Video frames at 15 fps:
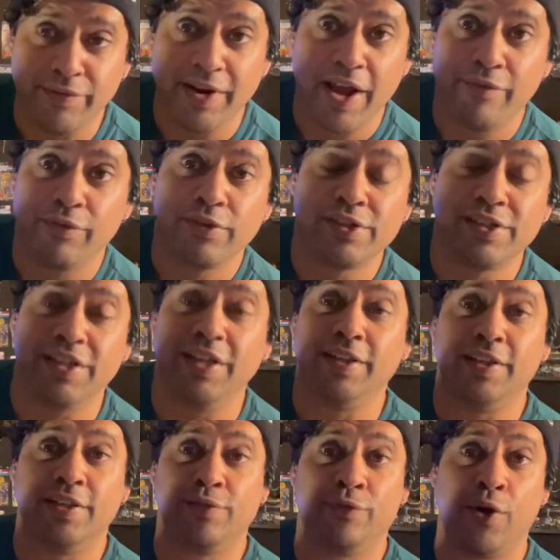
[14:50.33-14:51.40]
never
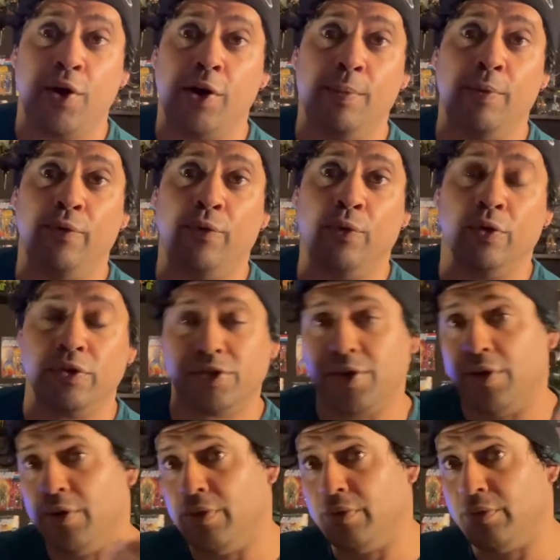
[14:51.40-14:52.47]
seen this photo before,
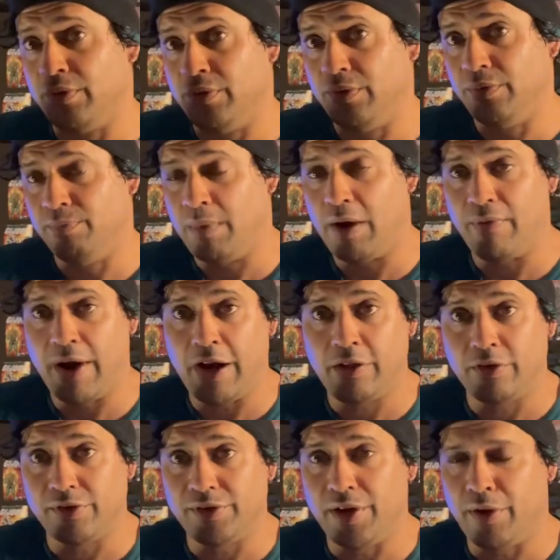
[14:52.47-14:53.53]
so my
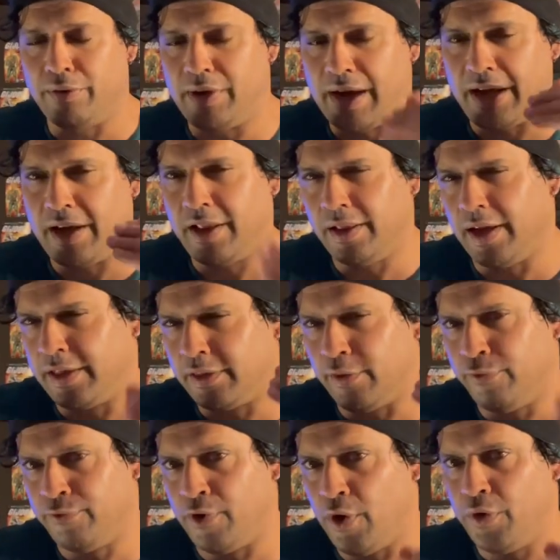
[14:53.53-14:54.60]
regulars know that I collect the
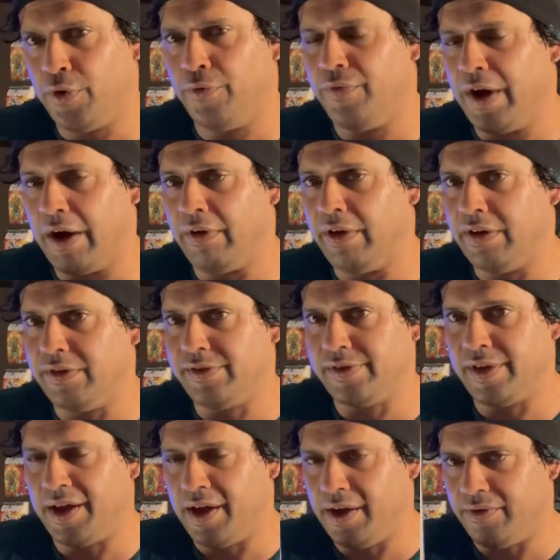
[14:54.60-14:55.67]
photo
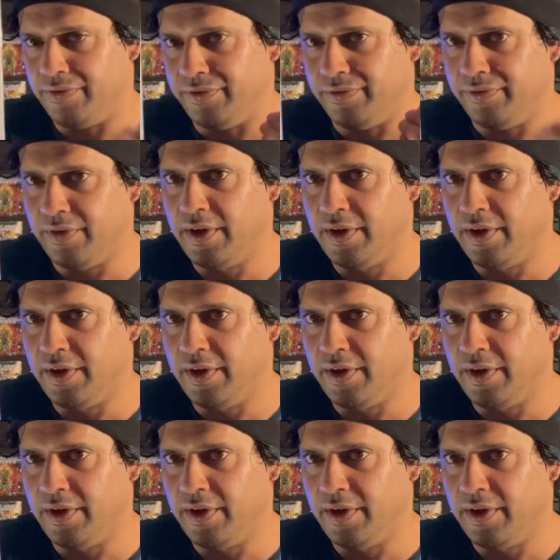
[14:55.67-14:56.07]
variants of,